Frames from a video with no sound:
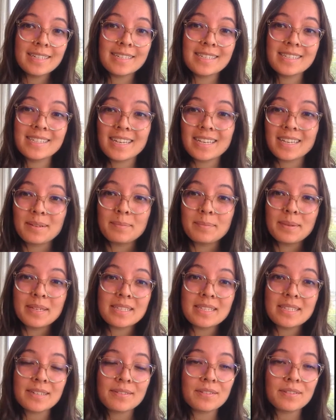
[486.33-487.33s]
It's taken
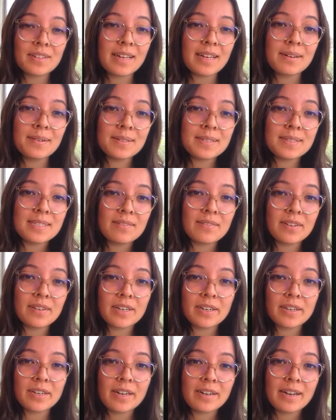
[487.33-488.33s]
me several hours to
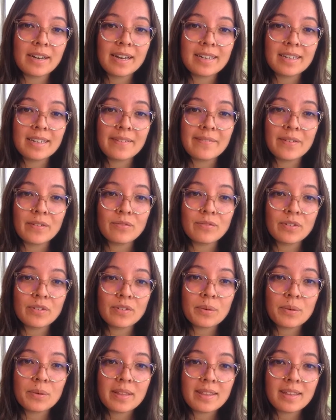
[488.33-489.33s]
figure out how to even
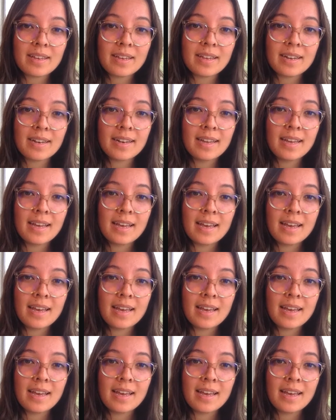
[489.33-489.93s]
fiddle with it.